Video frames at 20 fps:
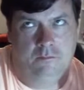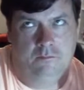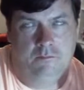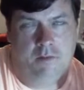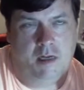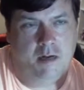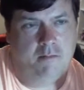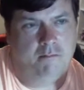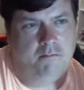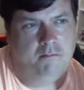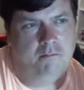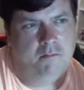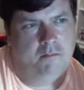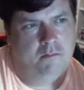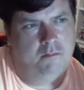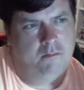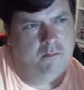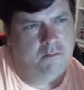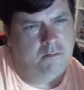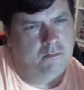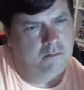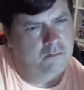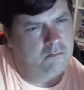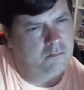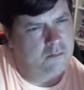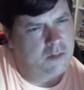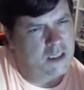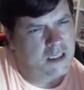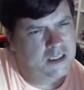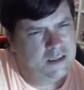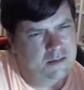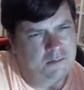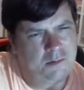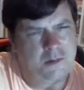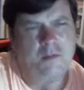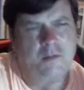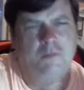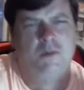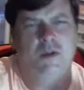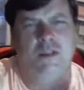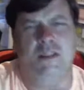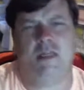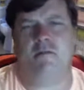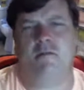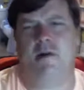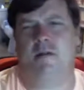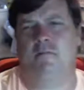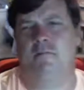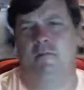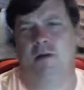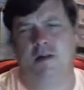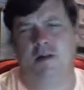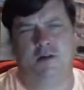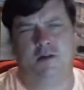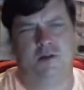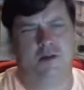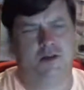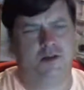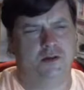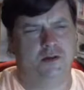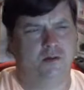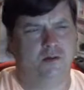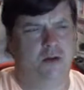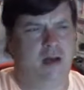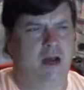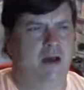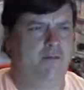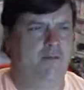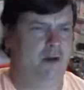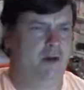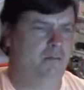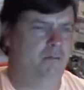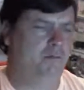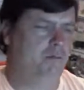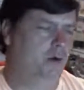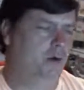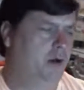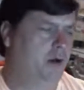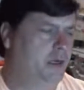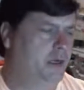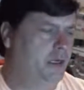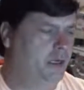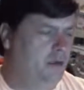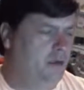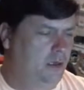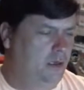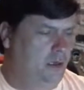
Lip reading: a month, well, I want to say about a month or two after I bought it,